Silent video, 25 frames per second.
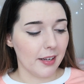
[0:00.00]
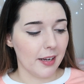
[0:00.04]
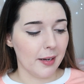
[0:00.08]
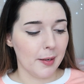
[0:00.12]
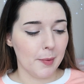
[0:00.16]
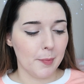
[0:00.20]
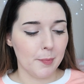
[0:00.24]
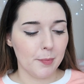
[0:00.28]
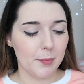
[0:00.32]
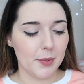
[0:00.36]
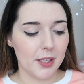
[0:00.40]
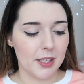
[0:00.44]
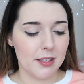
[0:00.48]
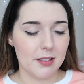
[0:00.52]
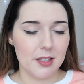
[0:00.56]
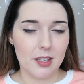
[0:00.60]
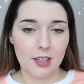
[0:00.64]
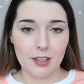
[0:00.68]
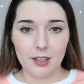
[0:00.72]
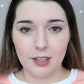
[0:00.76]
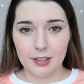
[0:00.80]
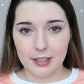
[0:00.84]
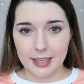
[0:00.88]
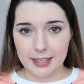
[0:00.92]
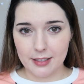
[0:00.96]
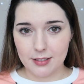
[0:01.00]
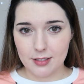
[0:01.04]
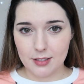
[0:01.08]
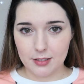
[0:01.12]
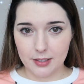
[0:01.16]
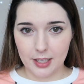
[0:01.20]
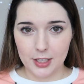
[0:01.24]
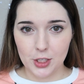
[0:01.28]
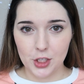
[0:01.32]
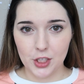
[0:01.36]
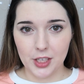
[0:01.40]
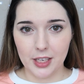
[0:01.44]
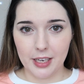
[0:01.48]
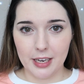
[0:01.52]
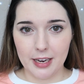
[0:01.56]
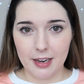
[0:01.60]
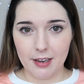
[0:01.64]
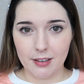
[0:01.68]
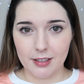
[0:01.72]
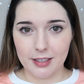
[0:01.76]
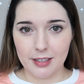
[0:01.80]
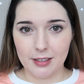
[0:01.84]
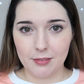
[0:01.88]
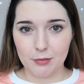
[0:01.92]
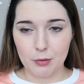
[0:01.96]
I am considering like scratching it
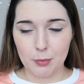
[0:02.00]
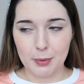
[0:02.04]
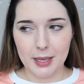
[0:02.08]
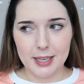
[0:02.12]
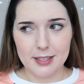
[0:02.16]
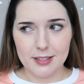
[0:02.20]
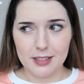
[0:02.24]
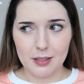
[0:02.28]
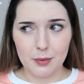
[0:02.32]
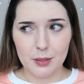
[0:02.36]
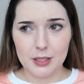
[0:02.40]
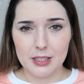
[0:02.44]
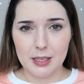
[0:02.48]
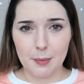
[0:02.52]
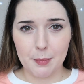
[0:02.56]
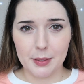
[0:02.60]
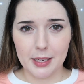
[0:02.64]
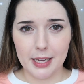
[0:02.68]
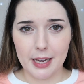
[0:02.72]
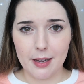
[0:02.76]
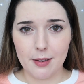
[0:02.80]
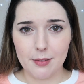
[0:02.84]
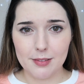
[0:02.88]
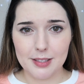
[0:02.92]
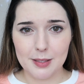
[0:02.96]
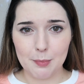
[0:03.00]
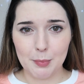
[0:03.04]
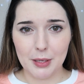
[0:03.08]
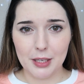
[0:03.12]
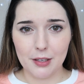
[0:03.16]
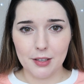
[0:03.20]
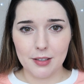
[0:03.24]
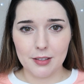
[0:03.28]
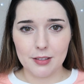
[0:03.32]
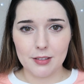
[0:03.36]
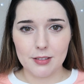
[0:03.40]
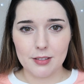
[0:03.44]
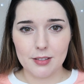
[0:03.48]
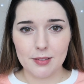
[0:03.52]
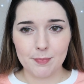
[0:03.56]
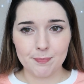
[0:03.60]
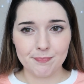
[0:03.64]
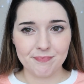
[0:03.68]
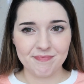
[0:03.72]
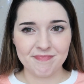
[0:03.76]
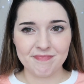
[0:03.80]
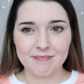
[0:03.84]
out and replacing it with something else because it